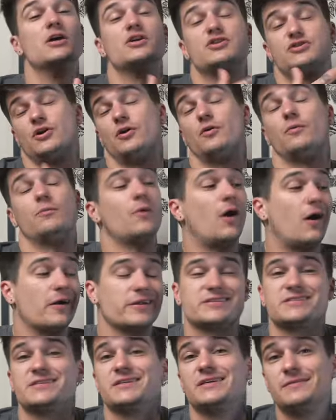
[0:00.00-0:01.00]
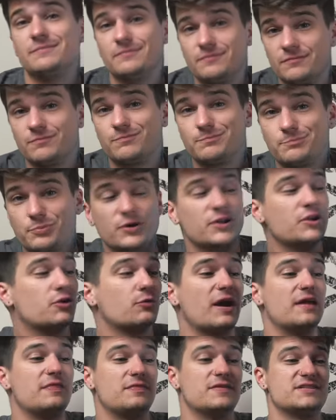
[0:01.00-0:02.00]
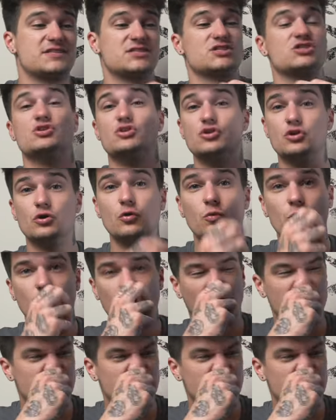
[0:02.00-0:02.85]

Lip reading: So honestly, pretty great. This is new.